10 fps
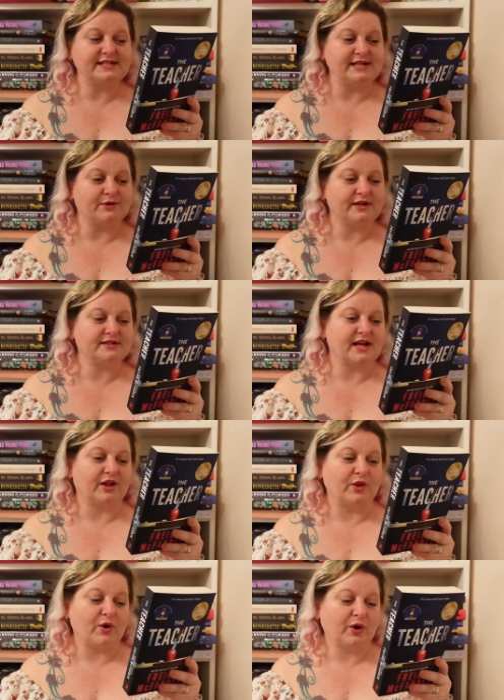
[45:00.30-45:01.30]
secrets
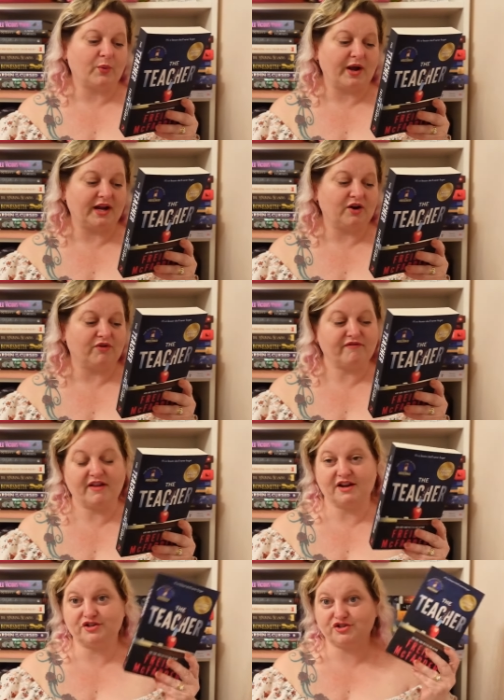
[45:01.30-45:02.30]
and long awaited
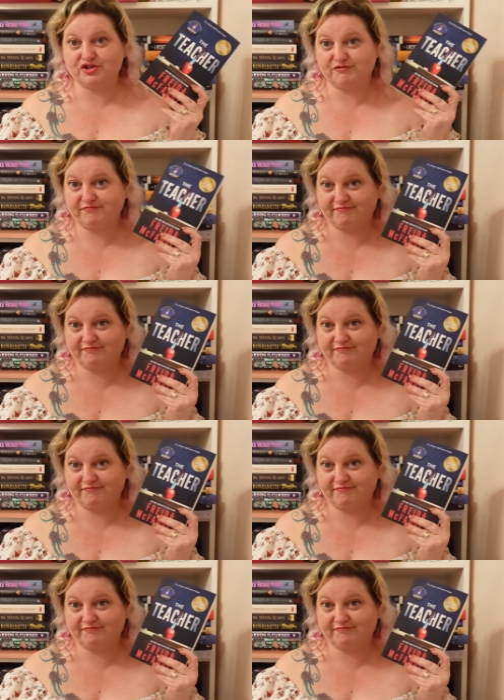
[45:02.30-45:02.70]
revenge.